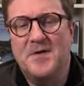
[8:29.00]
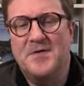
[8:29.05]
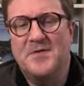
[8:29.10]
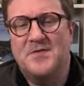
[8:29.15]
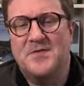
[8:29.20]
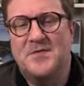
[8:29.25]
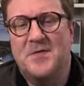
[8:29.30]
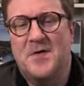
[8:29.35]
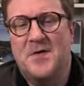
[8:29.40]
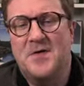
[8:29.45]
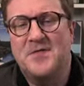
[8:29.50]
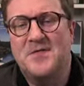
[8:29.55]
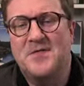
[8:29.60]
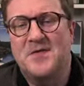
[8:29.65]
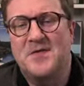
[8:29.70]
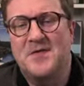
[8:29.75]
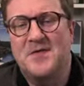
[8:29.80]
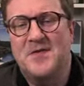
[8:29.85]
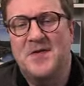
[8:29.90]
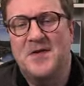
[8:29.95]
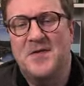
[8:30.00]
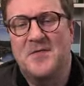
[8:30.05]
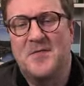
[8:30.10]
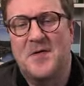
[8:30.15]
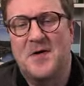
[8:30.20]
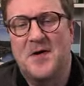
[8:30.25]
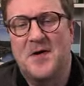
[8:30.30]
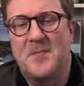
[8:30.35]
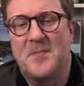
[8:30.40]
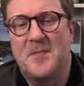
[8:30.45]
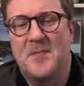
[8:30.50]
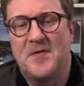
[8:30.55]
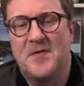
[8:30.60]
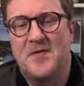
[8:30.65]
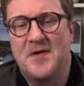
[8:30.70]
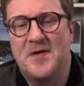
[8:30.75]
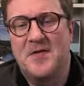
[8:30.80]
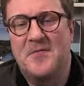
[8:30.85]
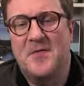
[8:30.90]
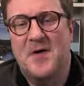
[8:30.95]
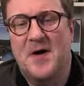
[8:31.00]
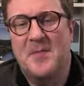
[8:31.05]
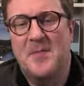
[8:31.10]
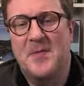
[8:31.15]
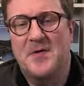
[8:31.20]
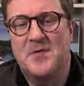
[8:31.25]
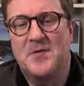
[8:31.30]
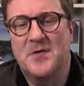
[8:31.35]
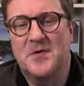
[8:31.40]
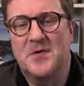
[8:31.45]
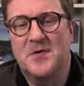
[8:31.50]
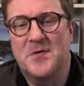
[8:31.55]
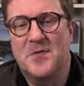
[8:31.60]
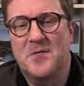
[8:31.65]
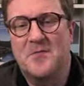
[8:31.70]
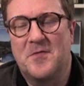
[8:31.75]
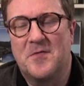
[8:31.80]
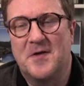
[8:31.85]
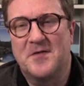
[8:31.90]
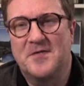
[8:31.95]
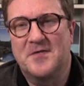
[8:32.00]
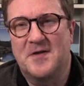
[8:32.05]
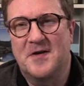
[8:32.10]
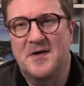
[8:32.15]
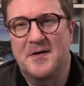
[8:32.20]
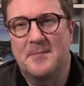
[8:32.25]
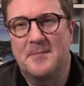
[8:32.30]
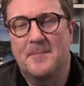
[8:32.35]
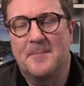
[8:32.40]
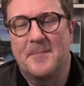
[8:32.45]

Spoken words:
trust the environment your code runs in.